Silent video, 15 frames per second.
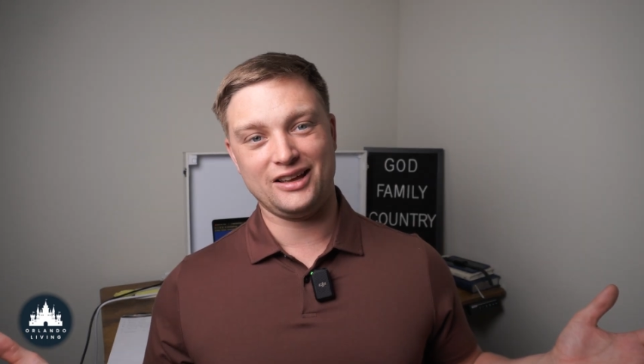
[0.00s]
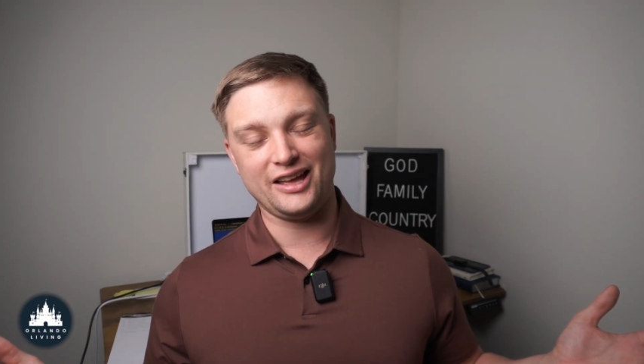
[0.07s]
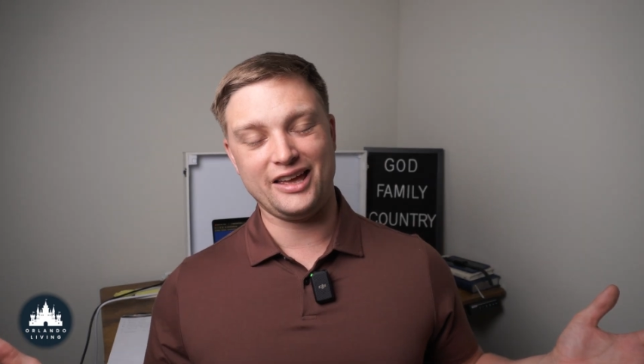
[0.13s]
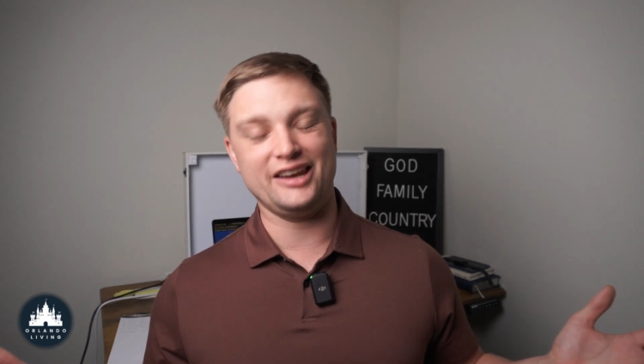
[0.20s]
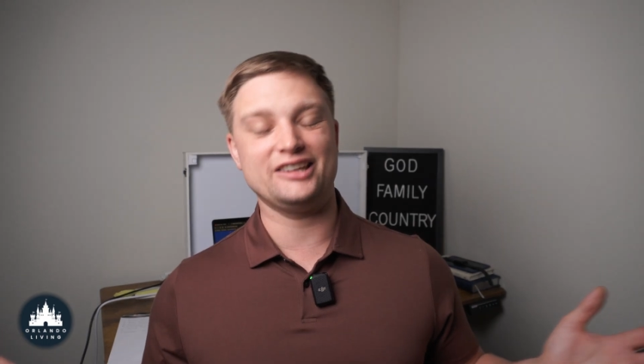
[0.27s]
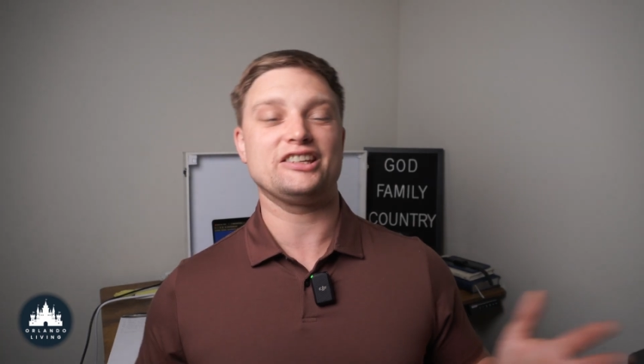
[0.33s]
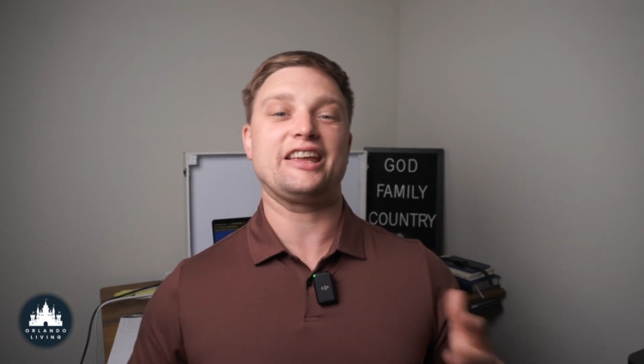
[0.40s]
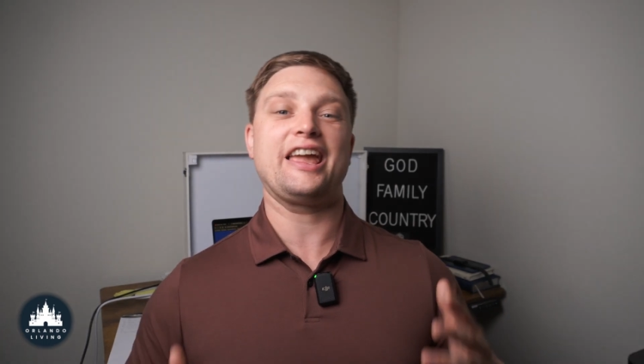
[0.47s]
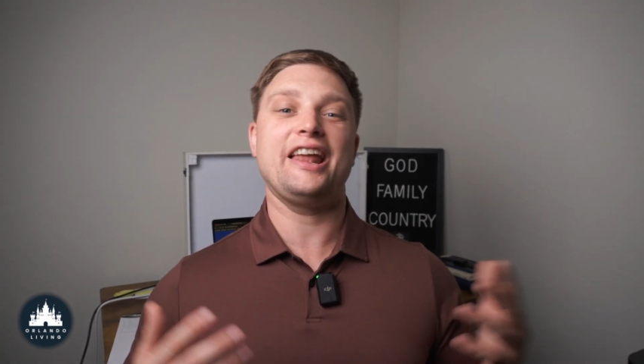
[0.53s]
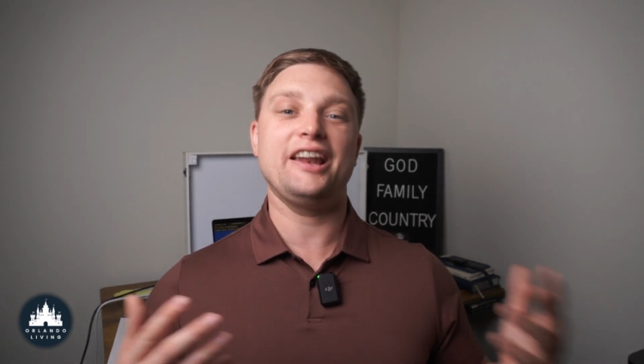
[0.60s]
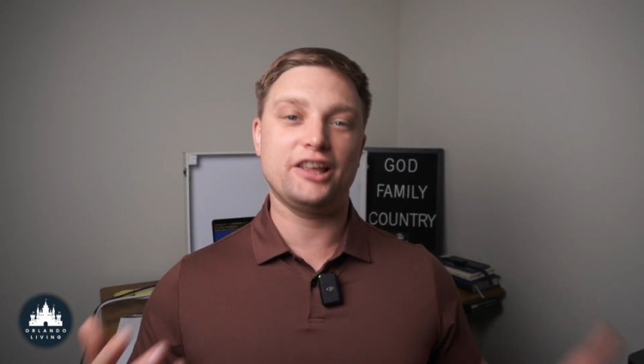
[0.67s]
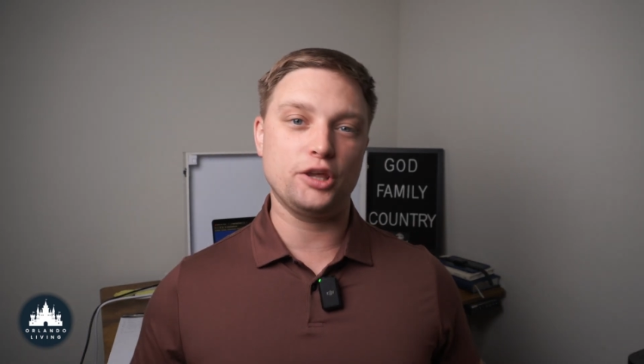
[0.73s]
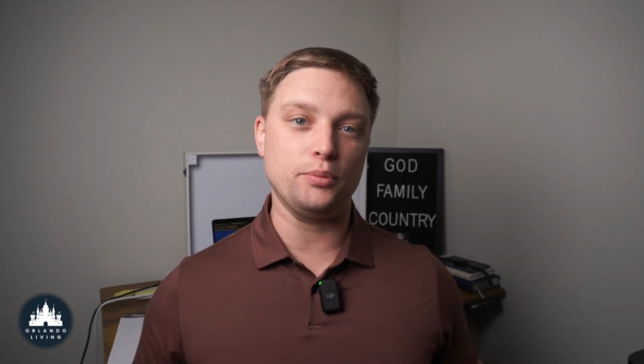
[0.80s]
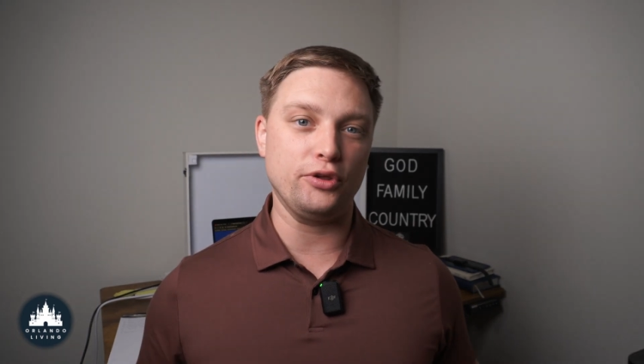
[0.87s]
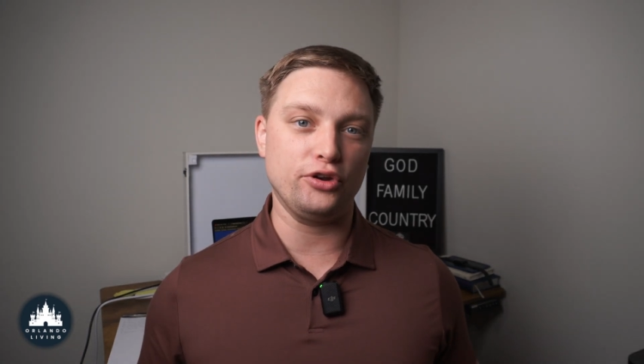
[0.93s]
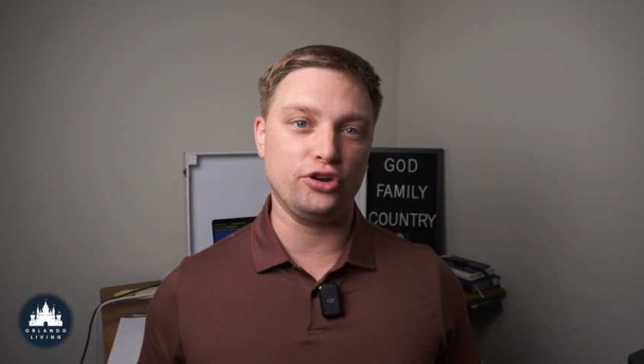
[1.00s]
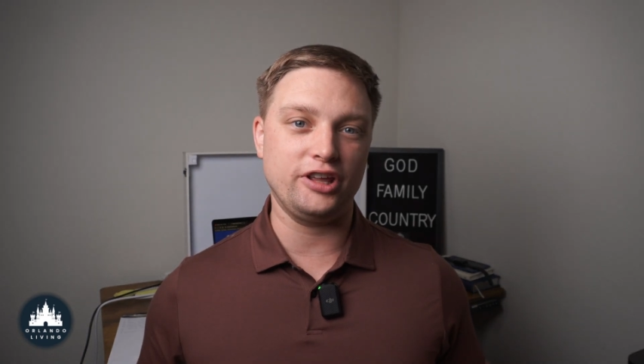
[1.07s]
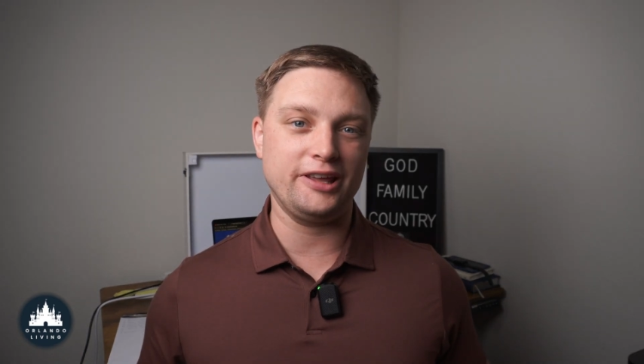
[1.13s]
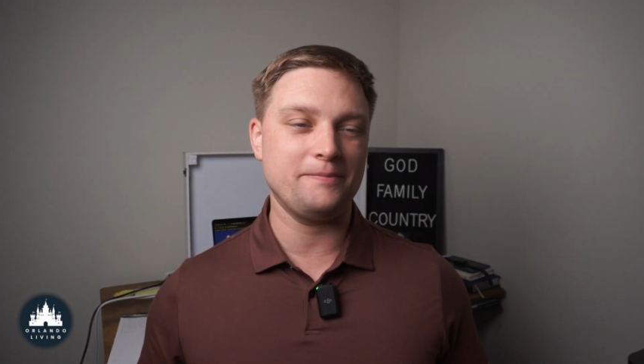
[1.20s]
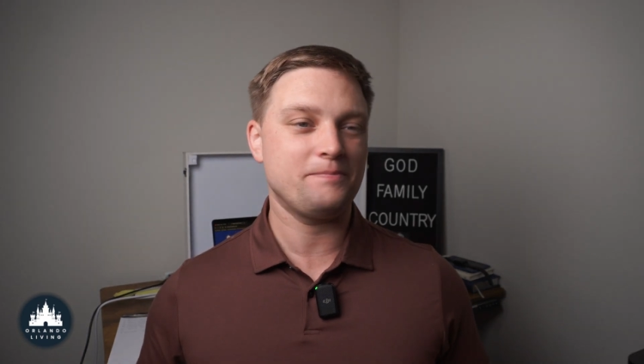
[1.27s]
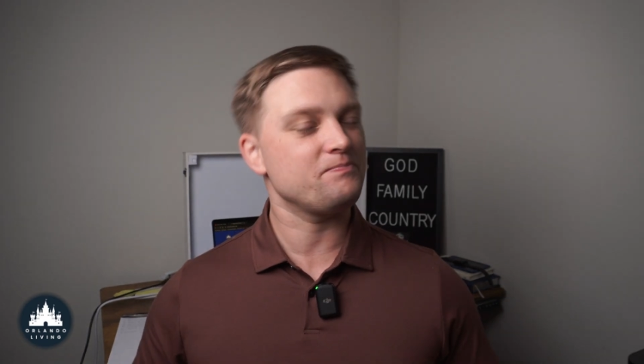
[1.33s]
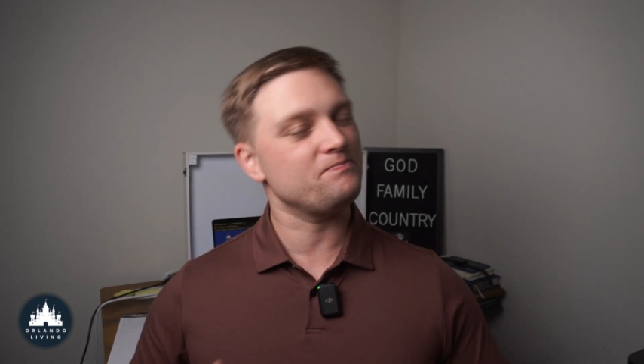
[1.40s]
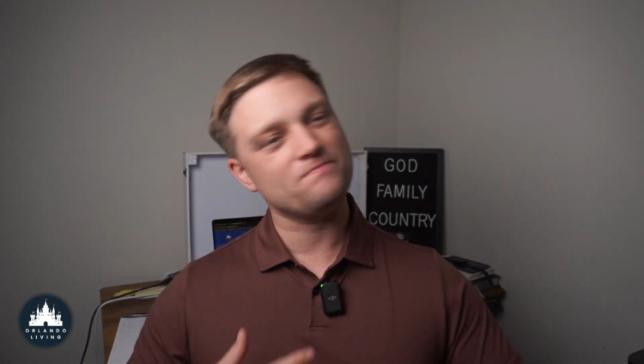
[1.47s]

It is a gated community.